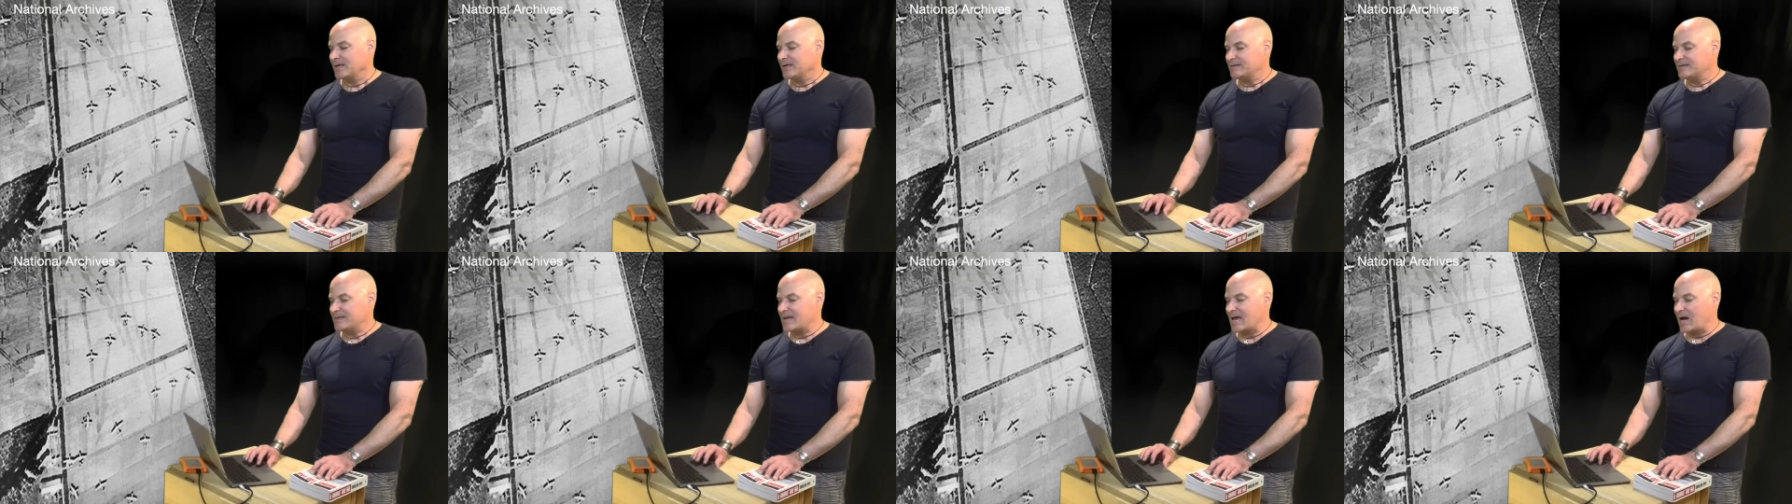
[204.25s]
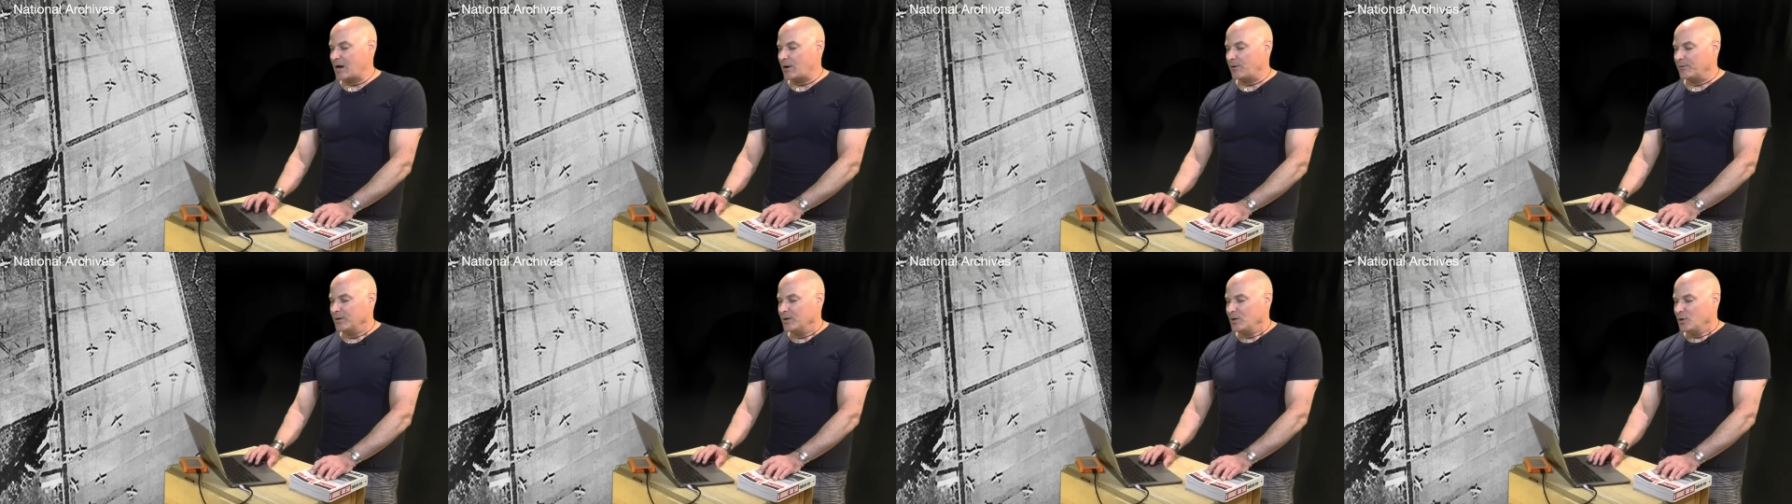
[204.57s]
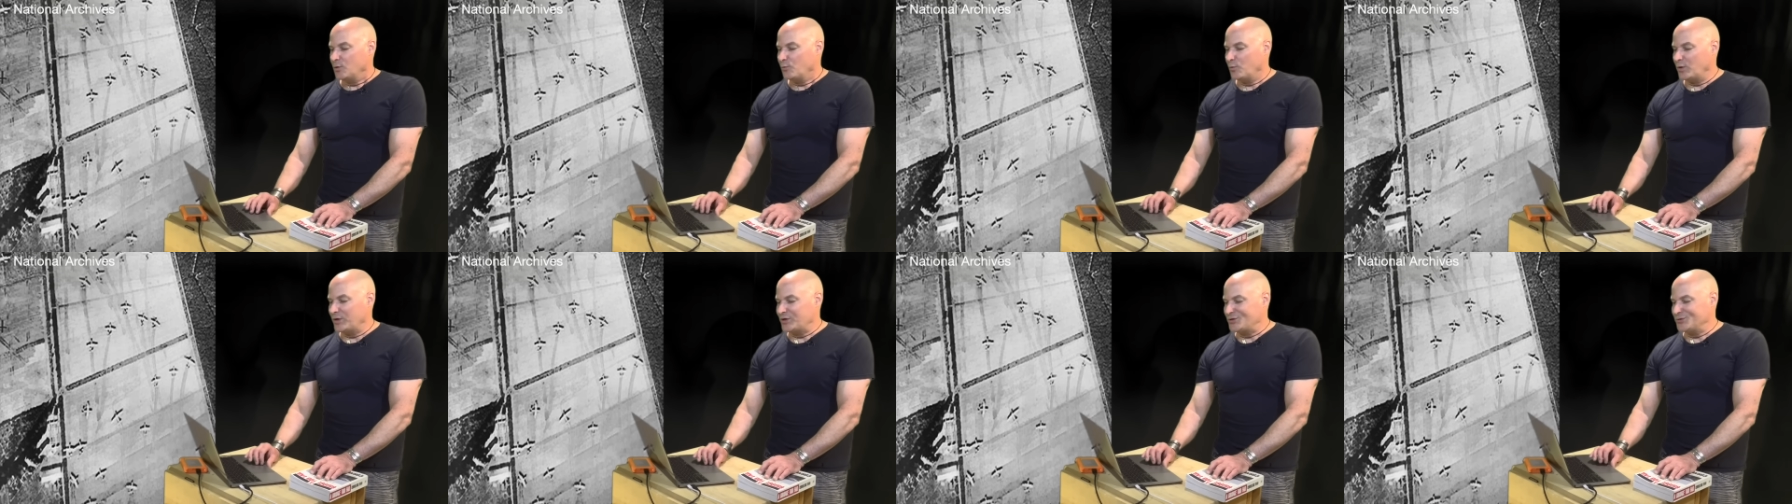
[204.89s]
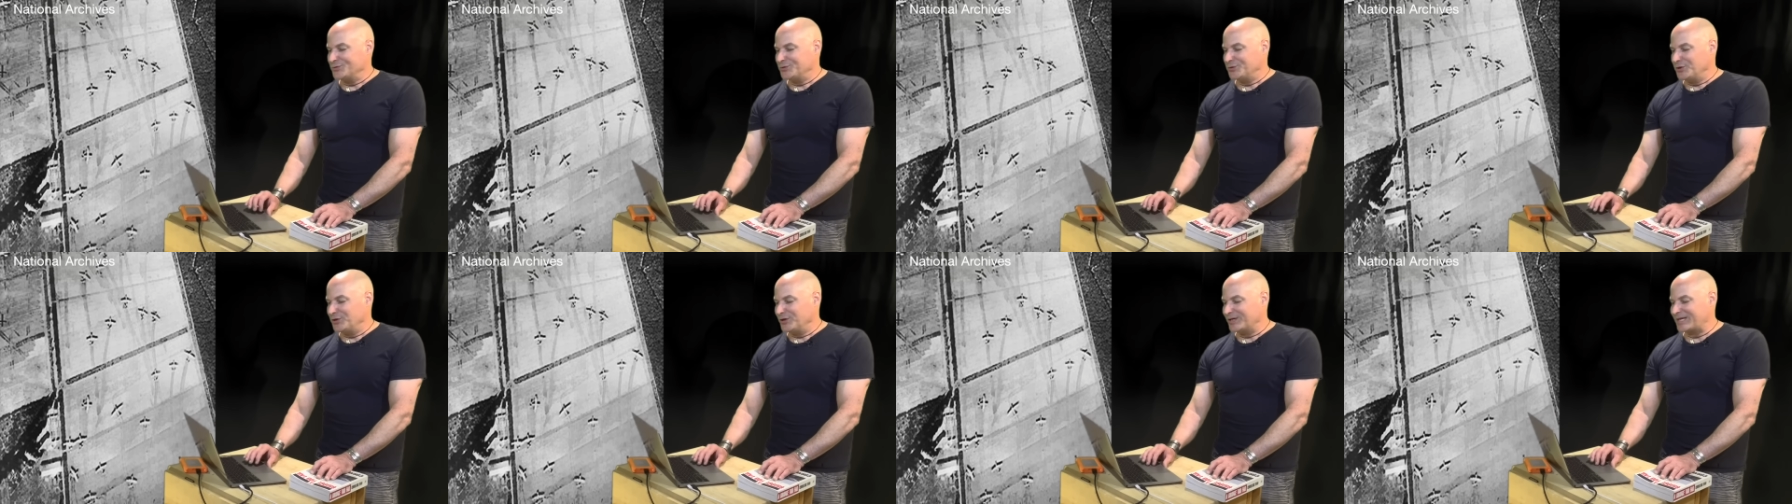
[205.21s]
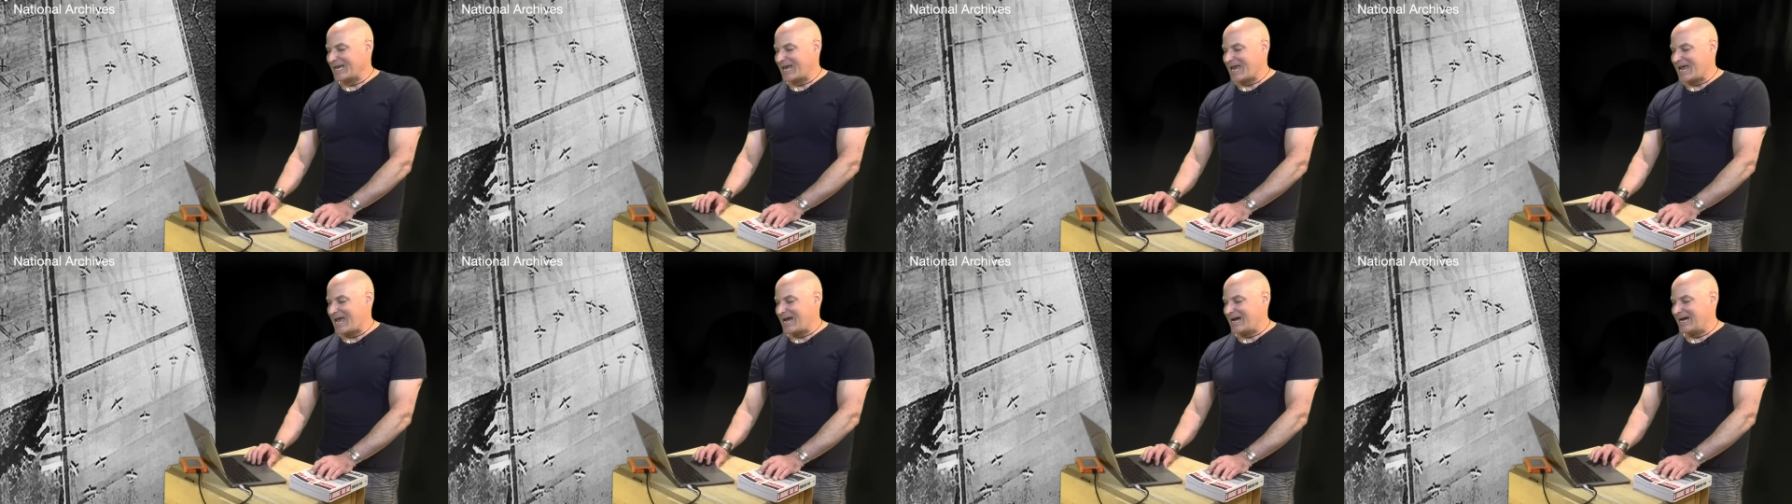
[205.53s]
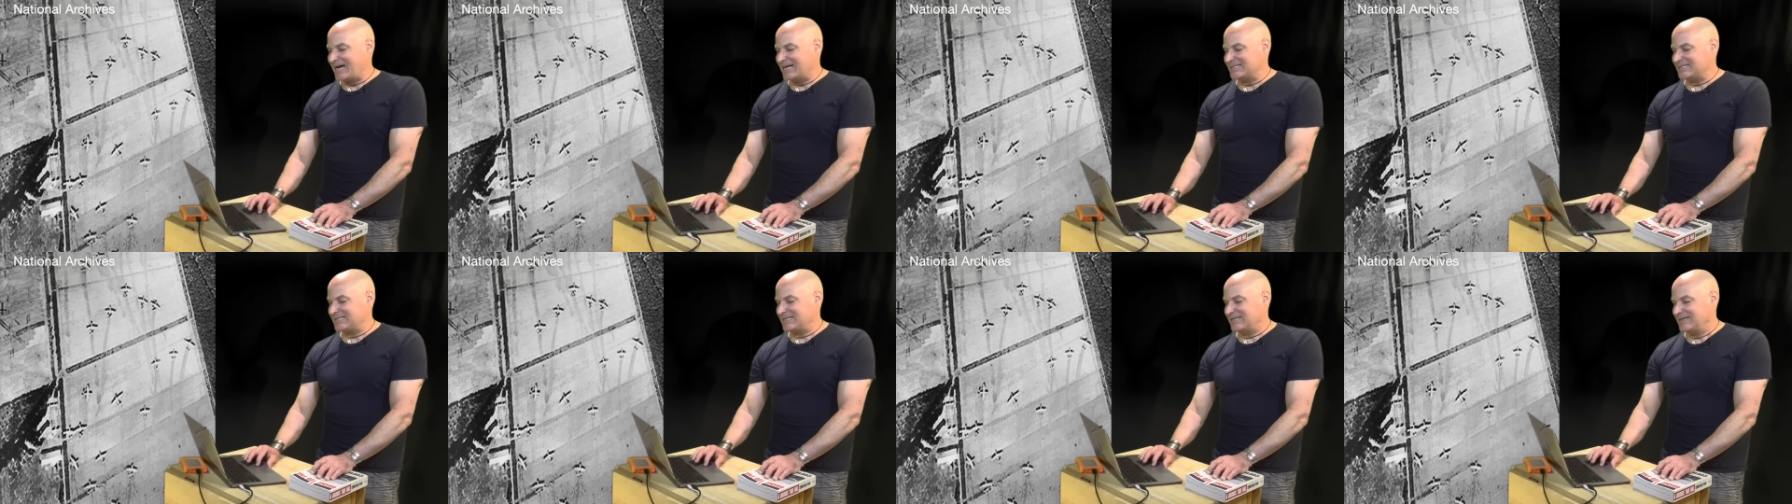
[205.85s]
Now, when you look
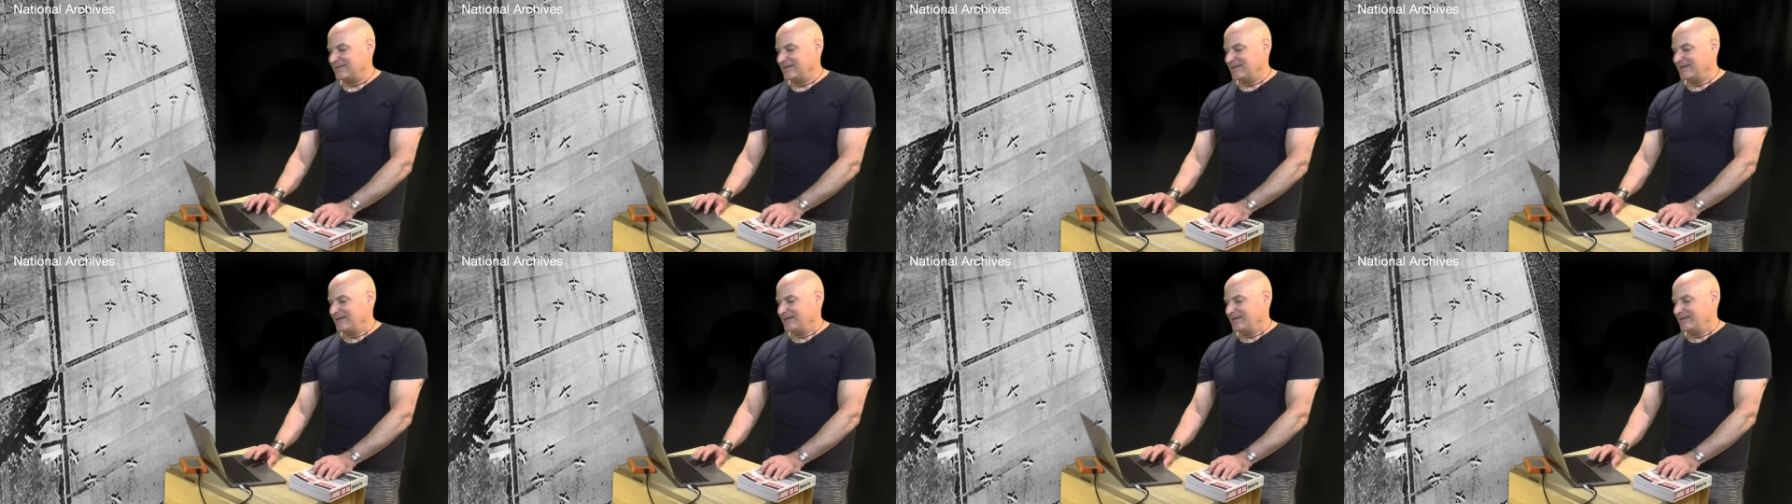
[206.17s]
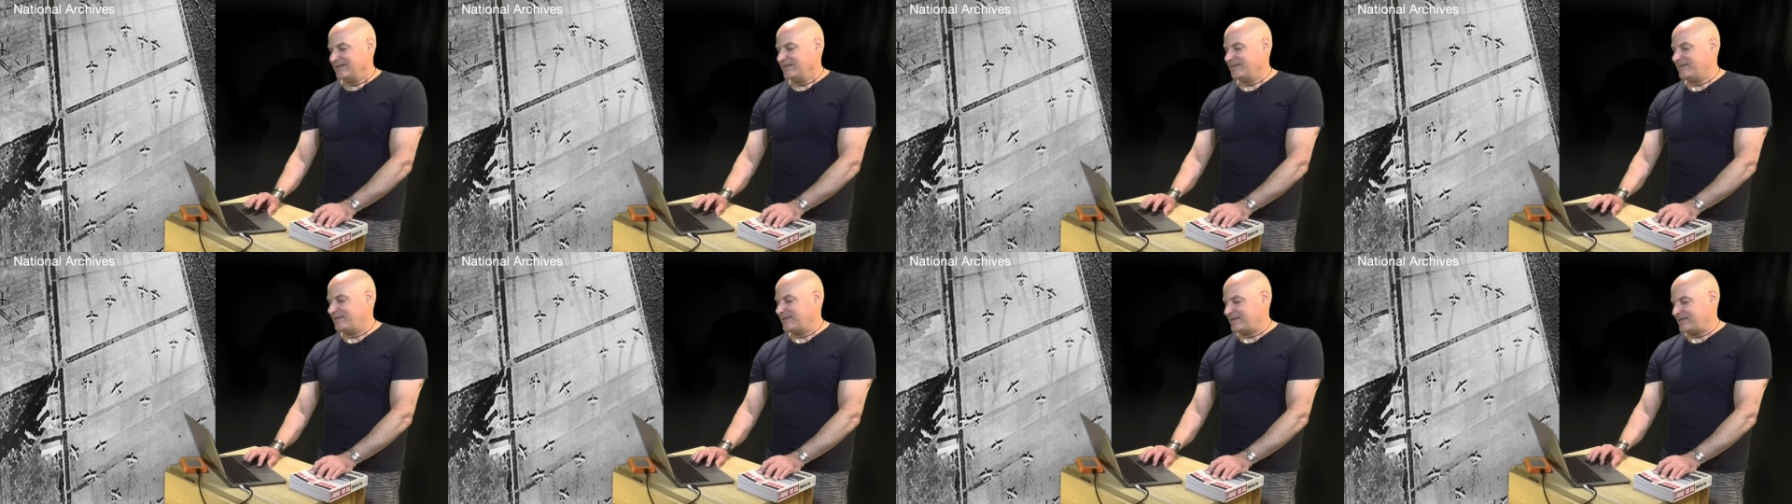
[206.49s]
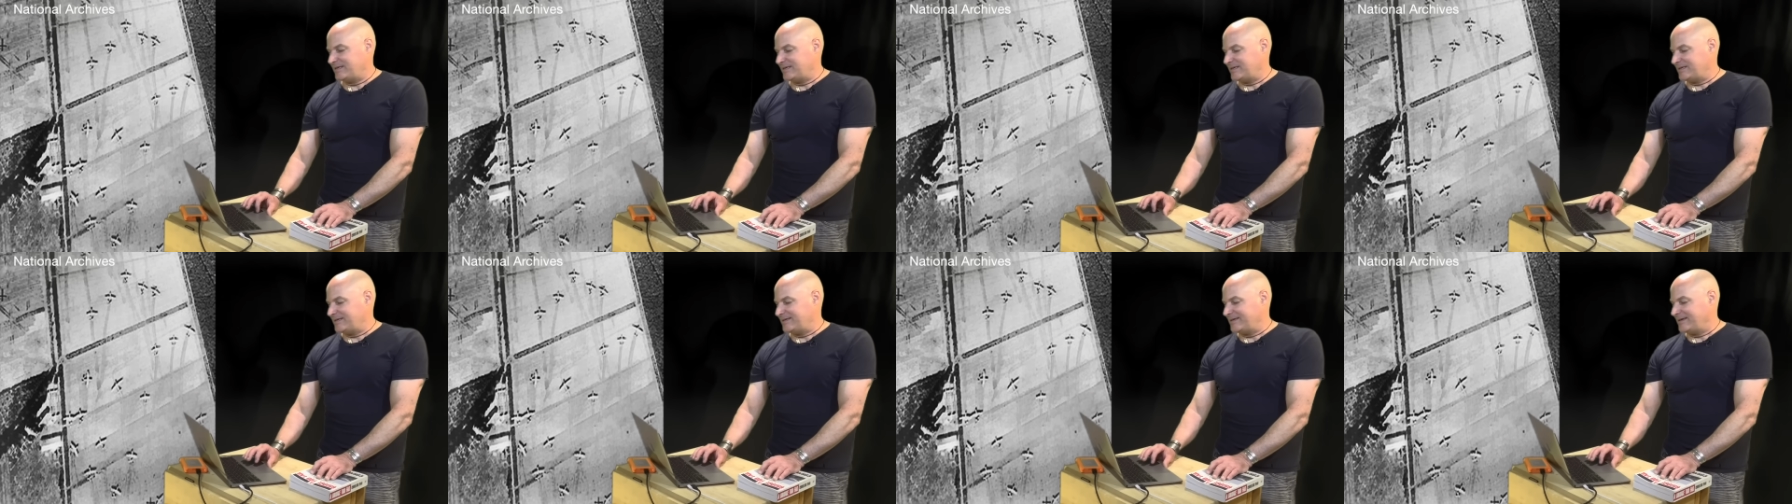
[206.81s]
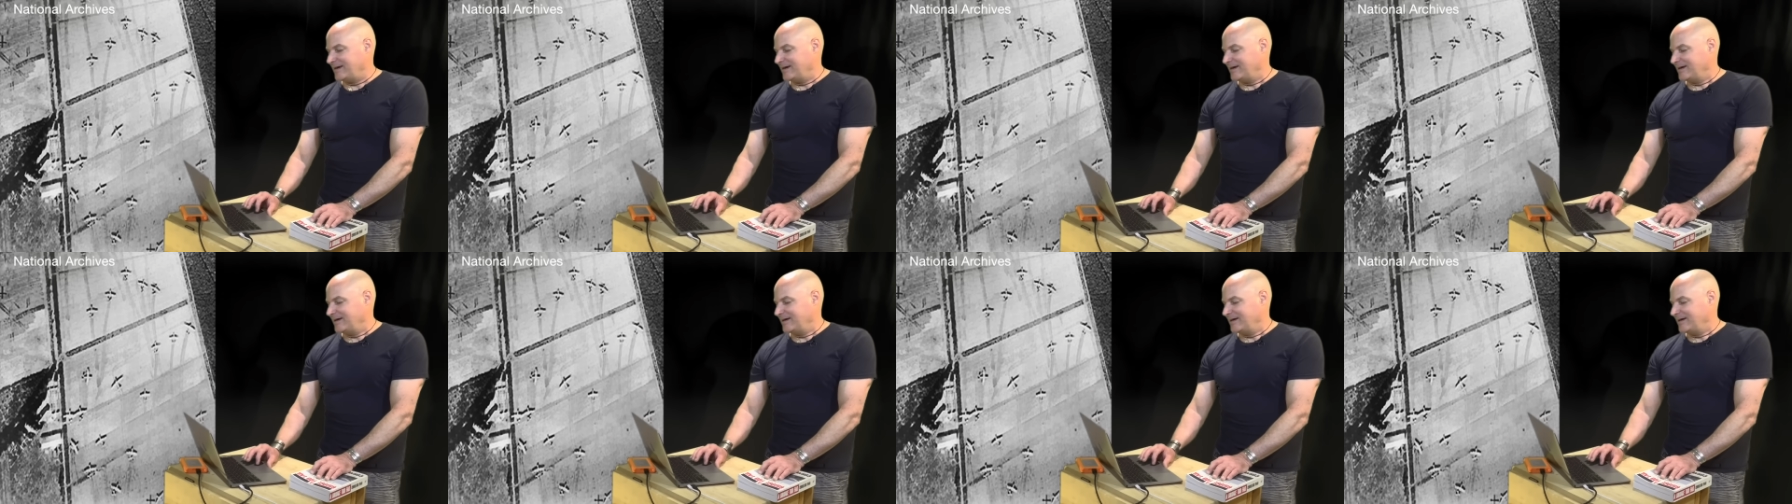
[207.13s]
at the